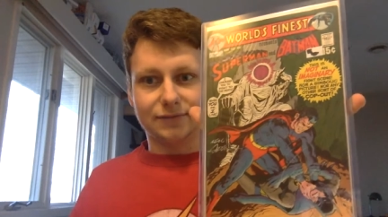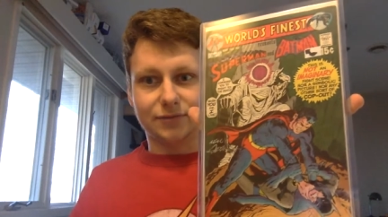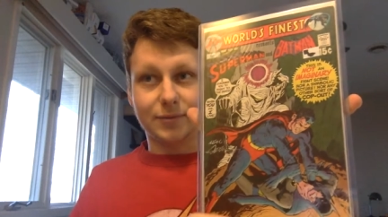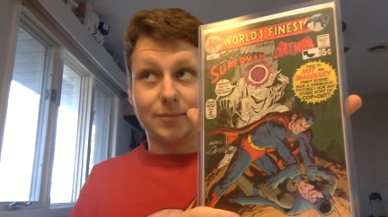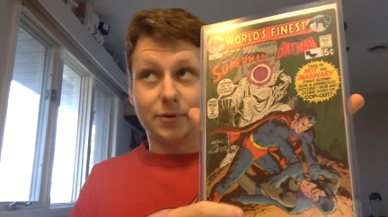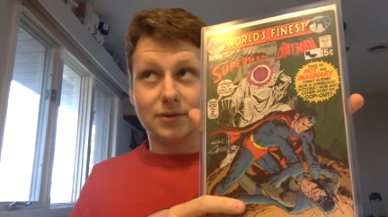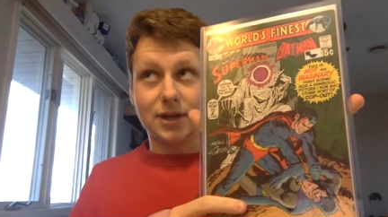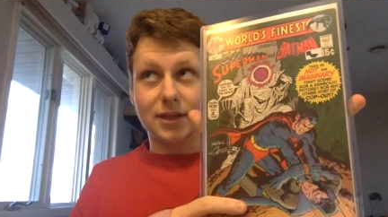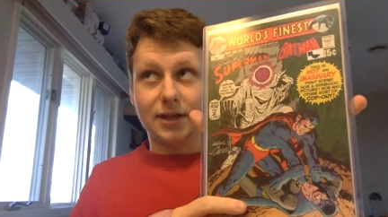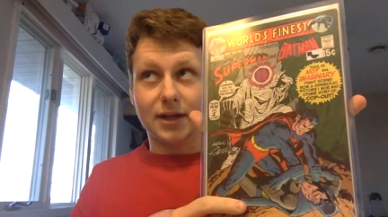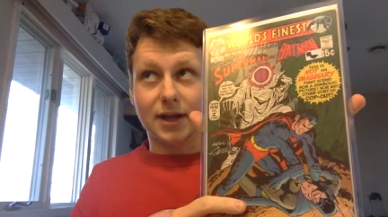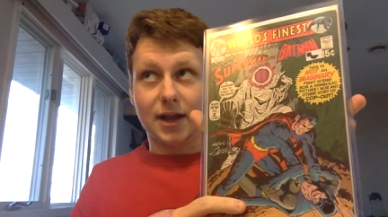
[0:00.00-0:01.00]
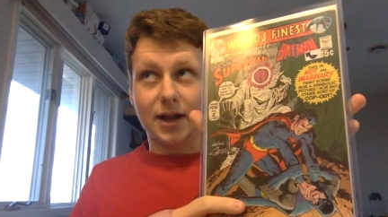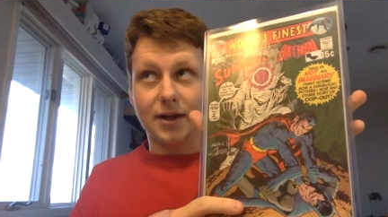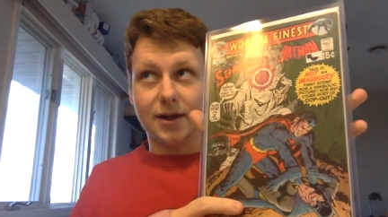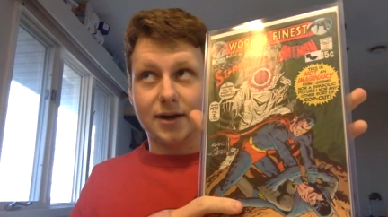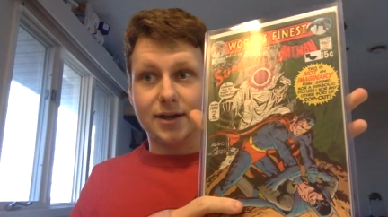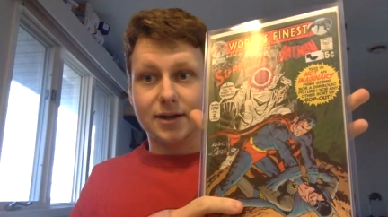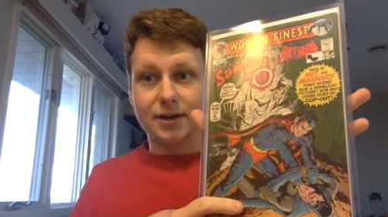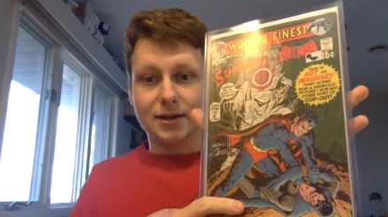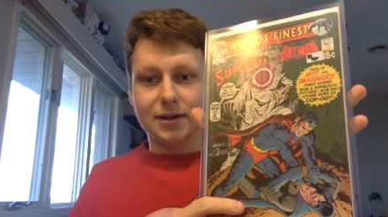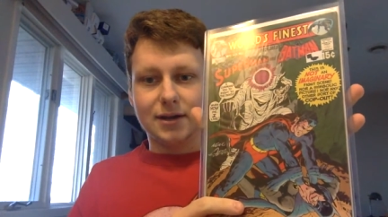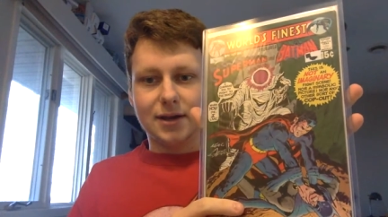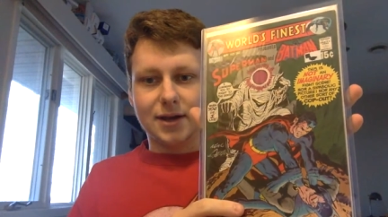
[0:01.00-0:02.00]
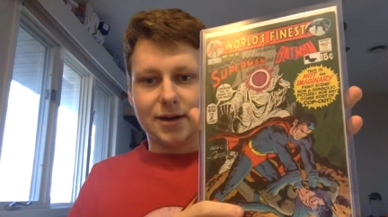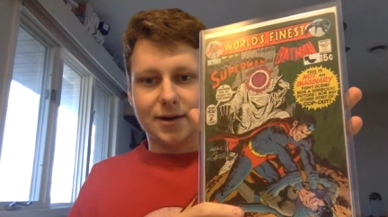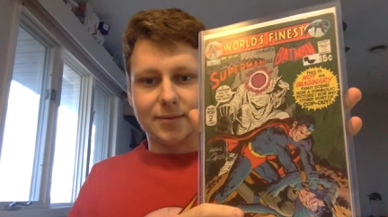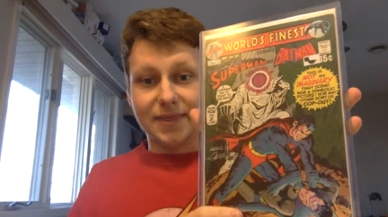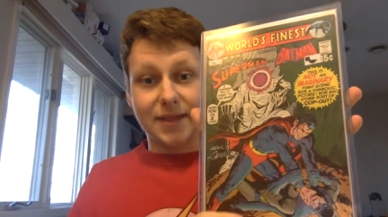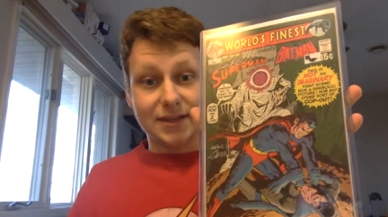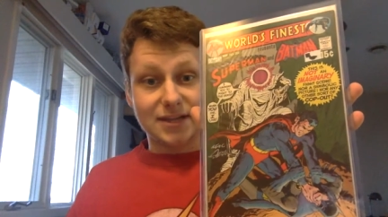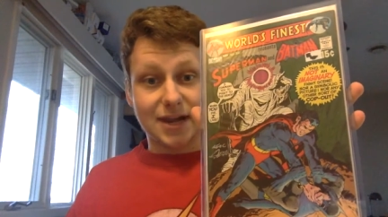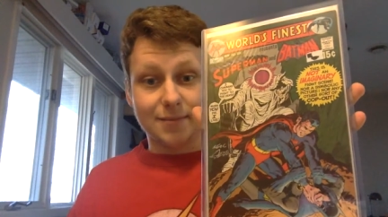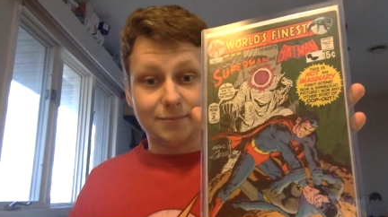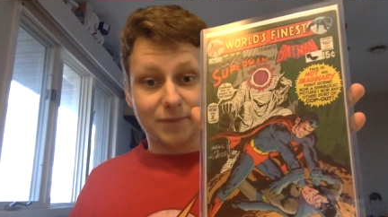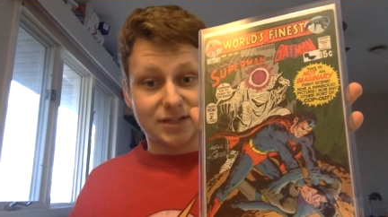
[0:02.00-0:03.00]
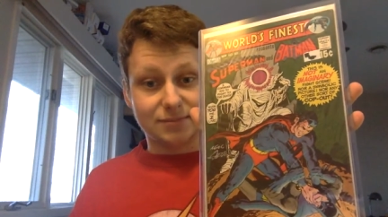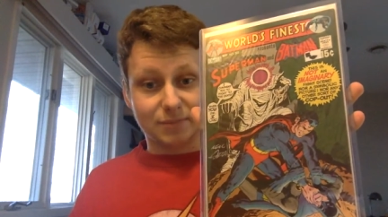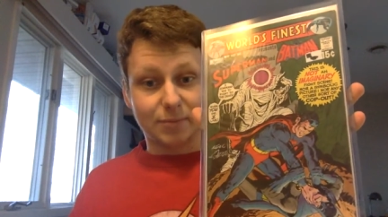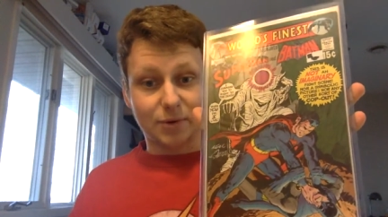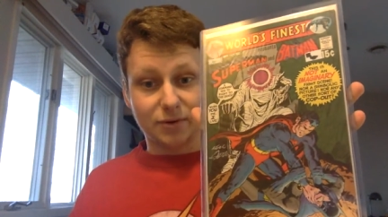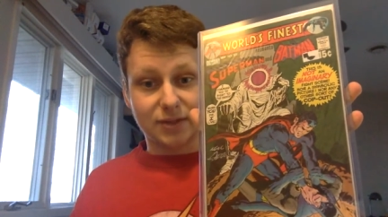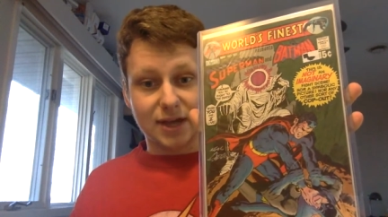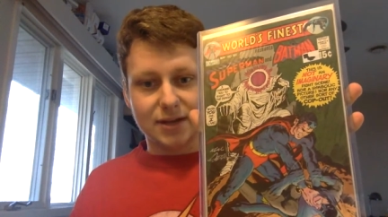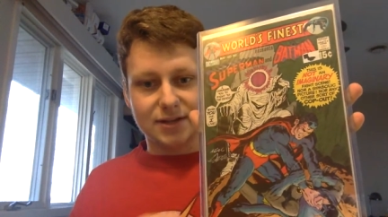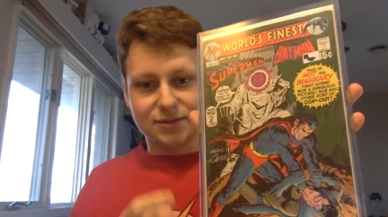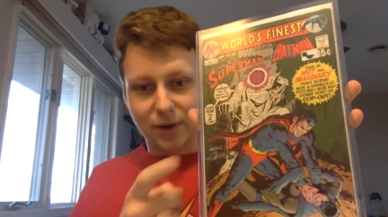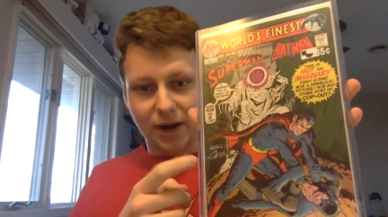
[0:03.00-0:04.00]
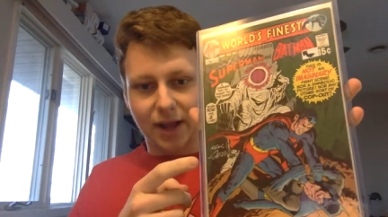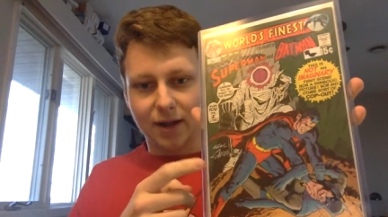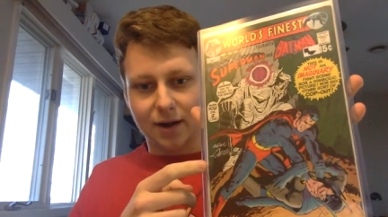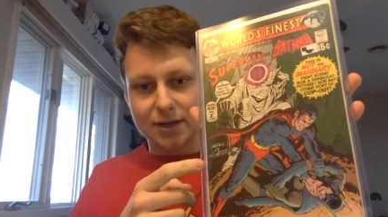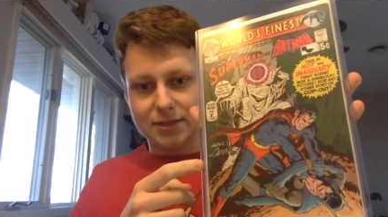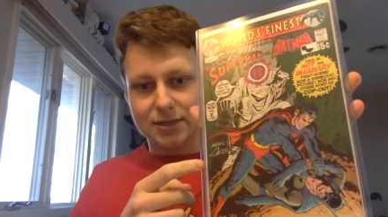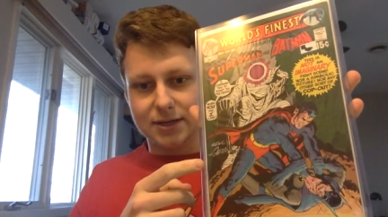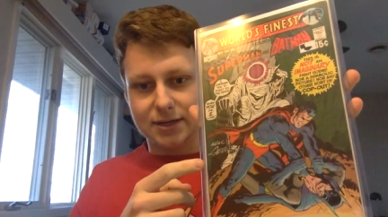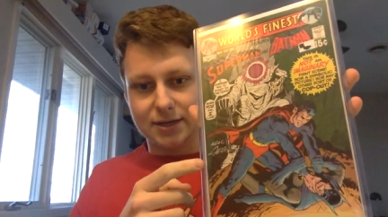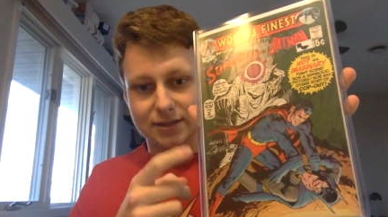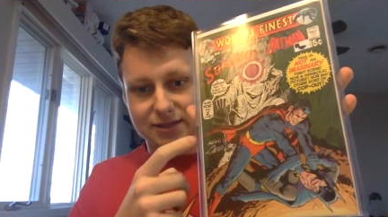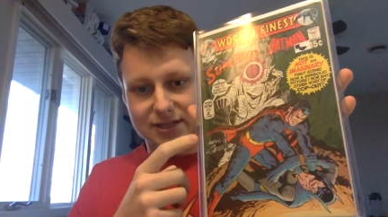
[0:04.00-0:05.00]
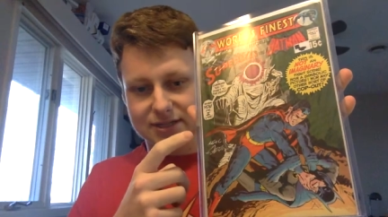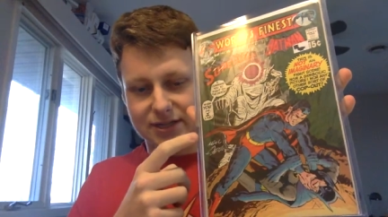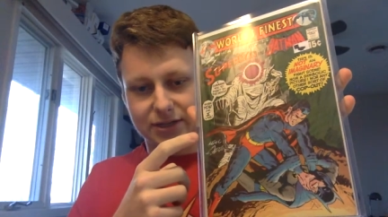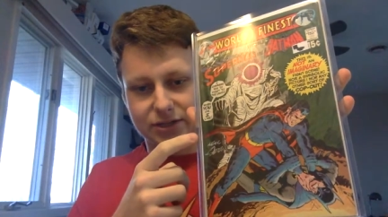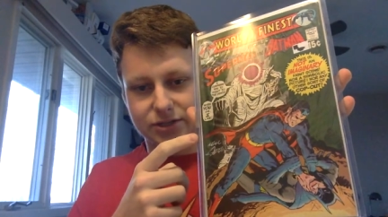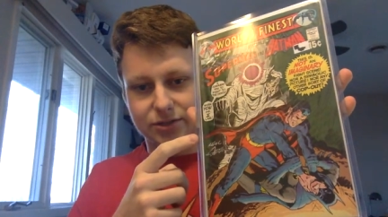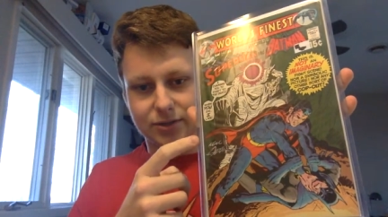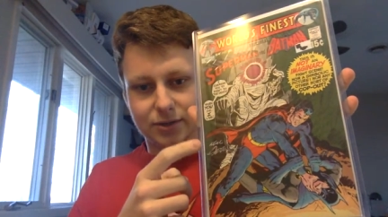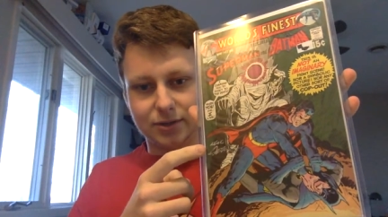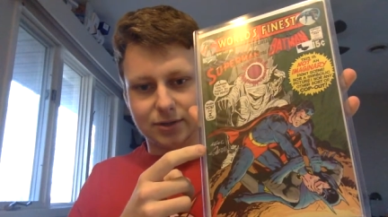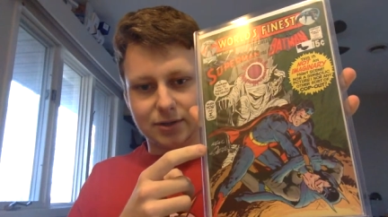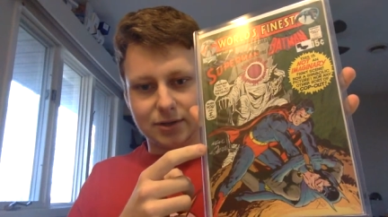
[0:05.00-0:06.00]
for my birthday, I think I I got it. Um, and the same my my birthday is when I got uh, the signature.